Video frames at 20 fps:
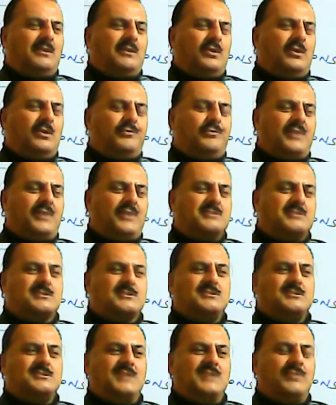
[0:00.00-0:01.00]
on
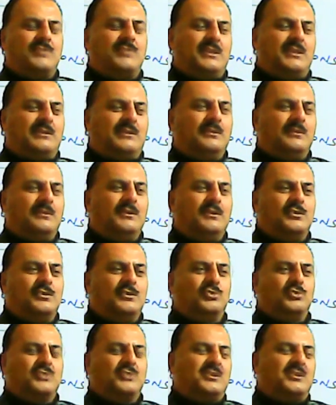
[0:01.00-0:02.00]
1st January
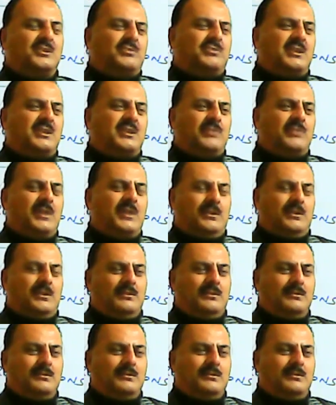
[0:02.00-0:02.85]
2021.